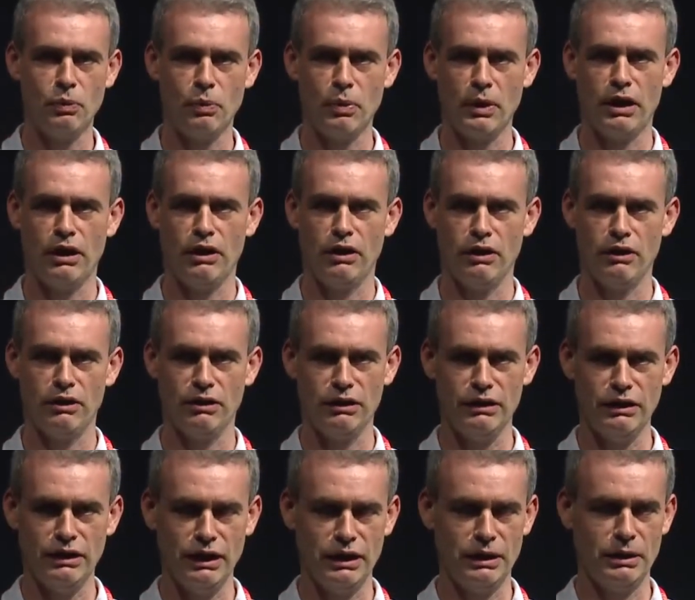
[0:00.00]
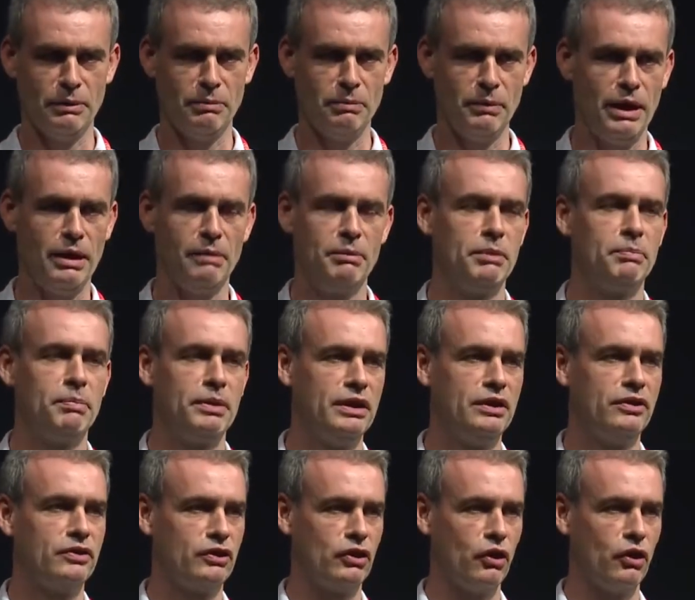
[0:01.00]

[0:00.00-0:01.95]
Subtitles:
where MEPs